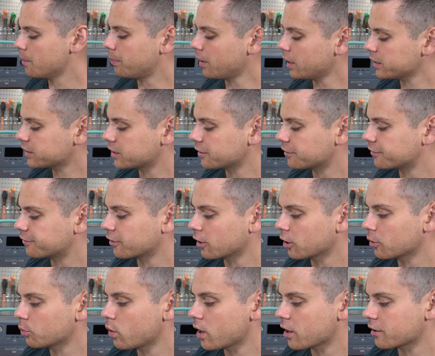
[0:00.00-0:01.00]
but the
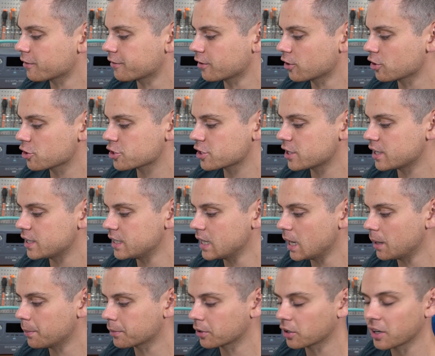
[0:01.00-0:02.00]
firmware version
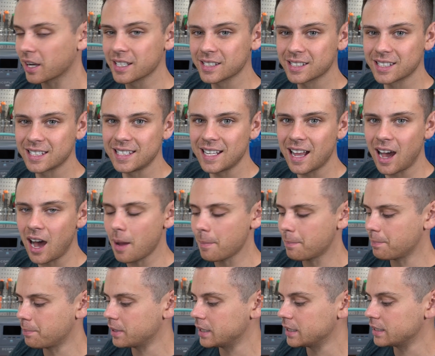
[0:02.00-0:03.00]
number has
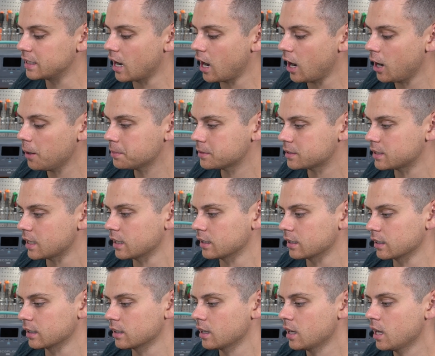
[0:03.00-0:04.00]
not been
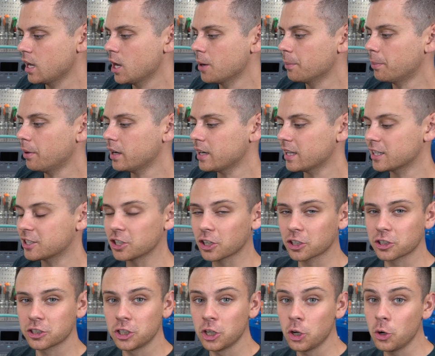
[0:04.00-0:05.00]
updated. But it
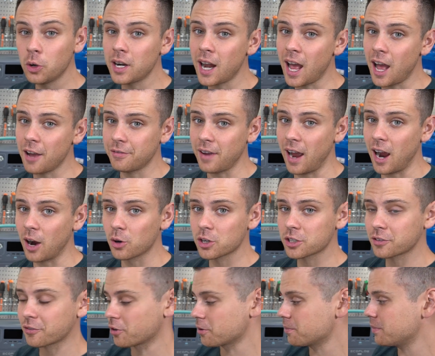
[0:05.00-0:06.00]
took two and a half
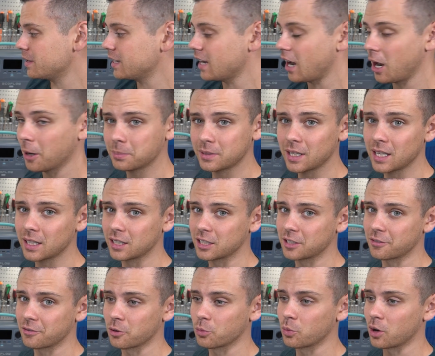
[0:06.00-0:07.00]
hours for me to update
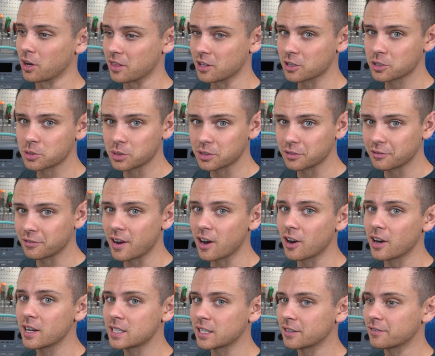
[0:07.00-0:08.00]
this firmware. This was
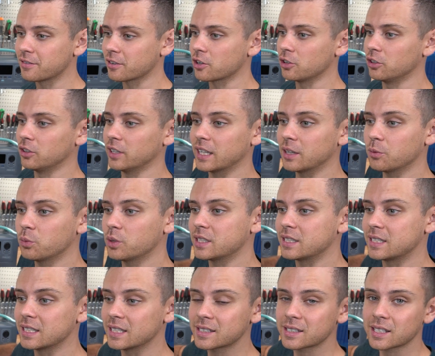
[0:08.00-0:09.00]
very difficult. It would
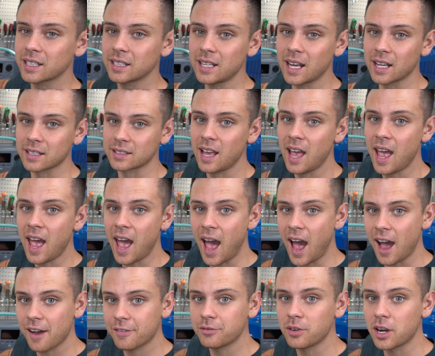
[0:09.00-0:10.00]
disconnect
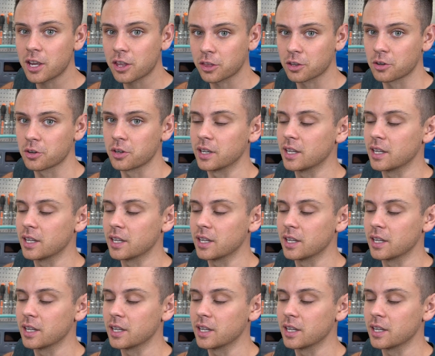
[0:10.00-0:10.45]
halfway through